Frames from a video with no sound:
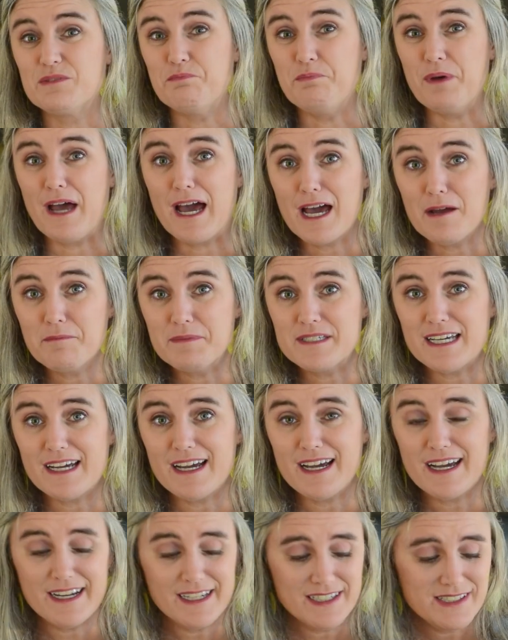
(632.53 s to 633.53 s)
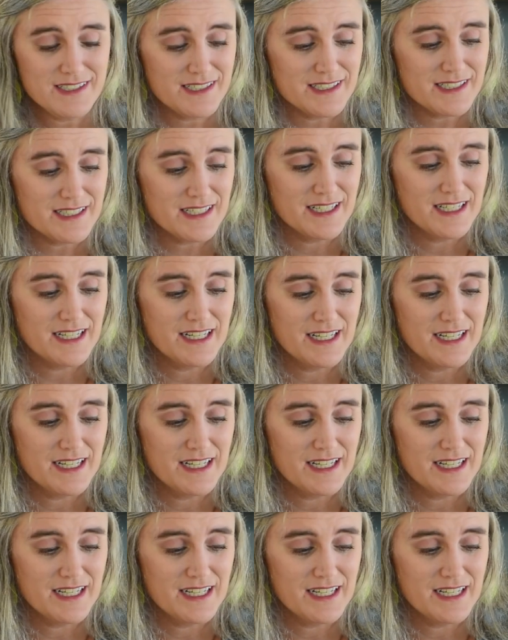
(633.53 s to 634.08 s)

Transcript: baptized,